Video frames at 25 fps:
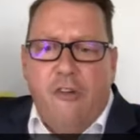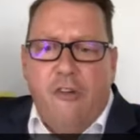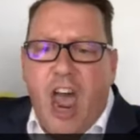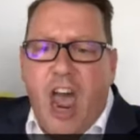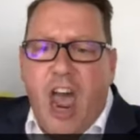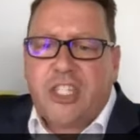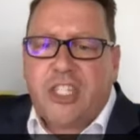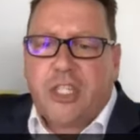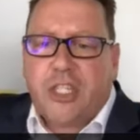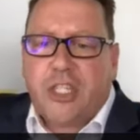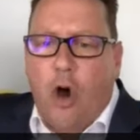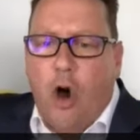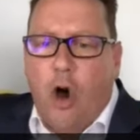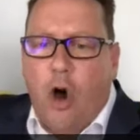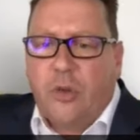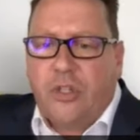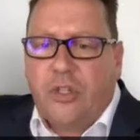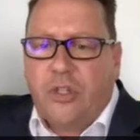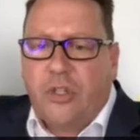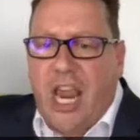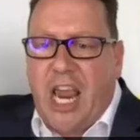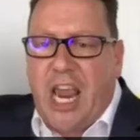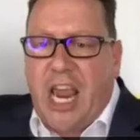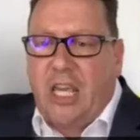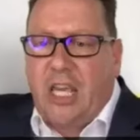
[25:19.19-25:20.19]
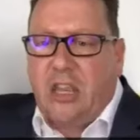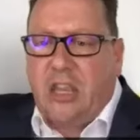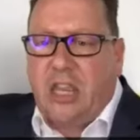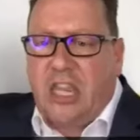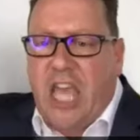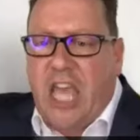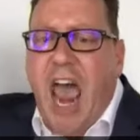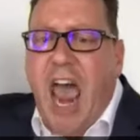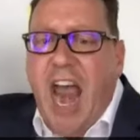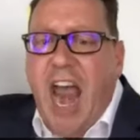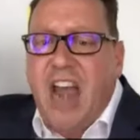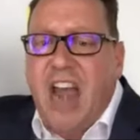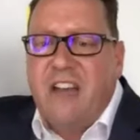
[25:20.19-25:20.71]
First call,
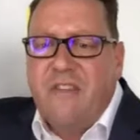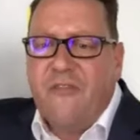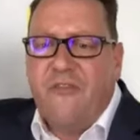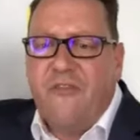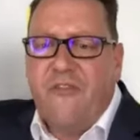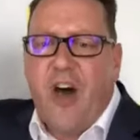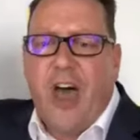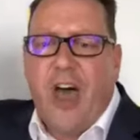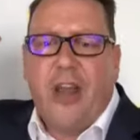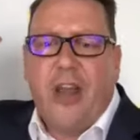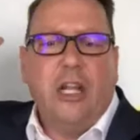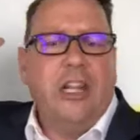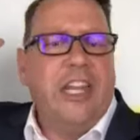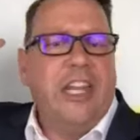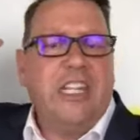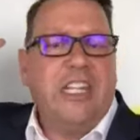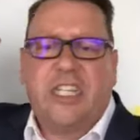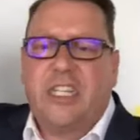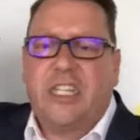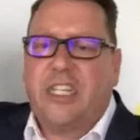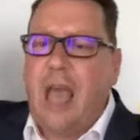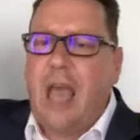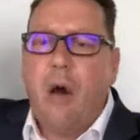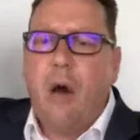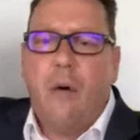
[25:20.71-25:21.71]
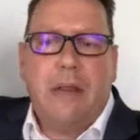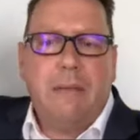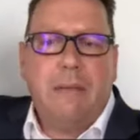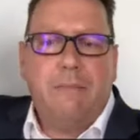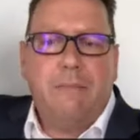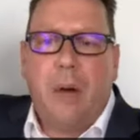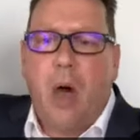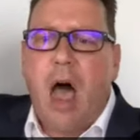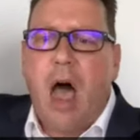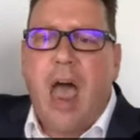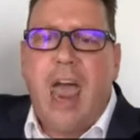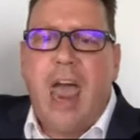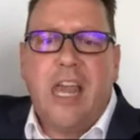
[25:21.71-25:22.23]
second, third, and final. It's
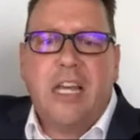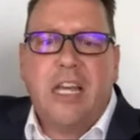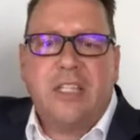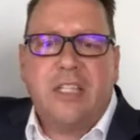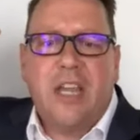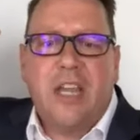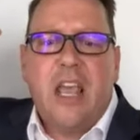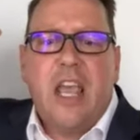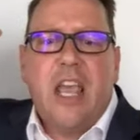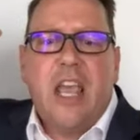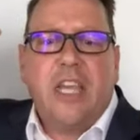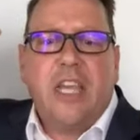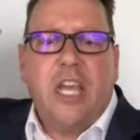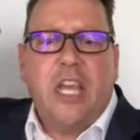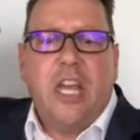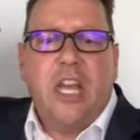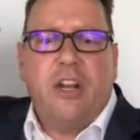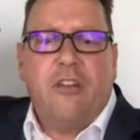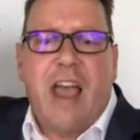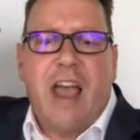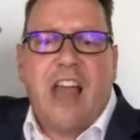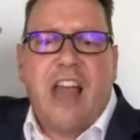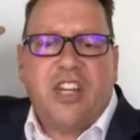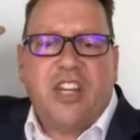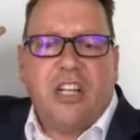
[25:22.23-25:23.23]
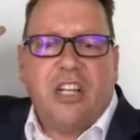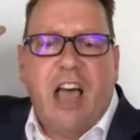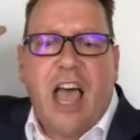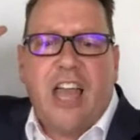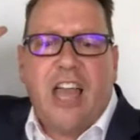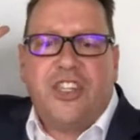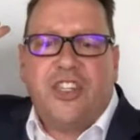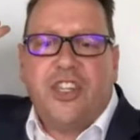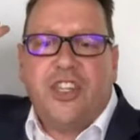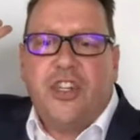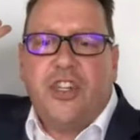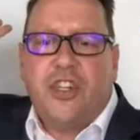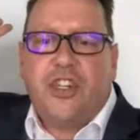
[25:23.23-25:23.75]
going, buyers.
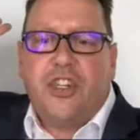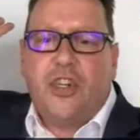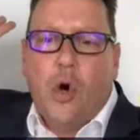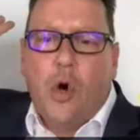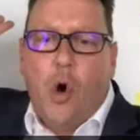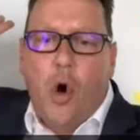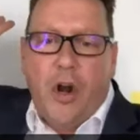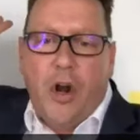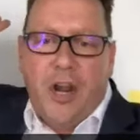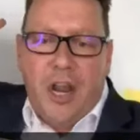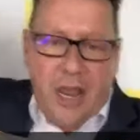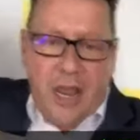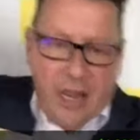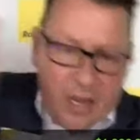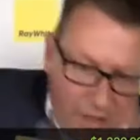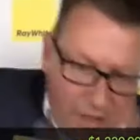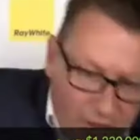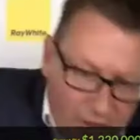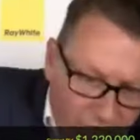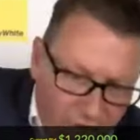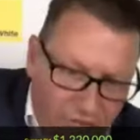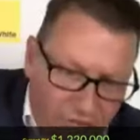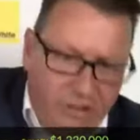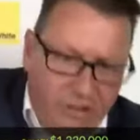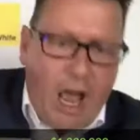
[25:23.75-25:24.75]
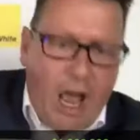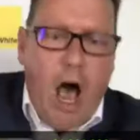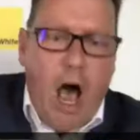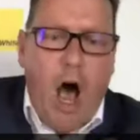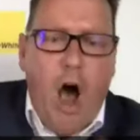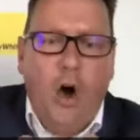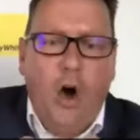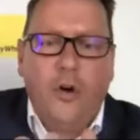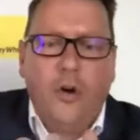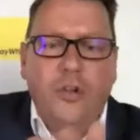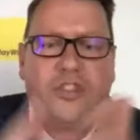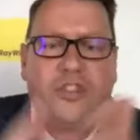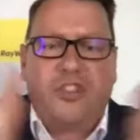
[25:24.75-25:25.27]
Congratulations, Sean.
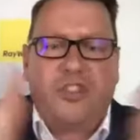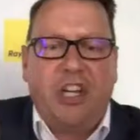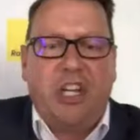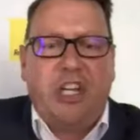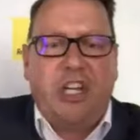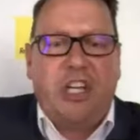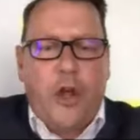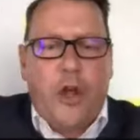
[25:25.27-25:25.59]
Sold to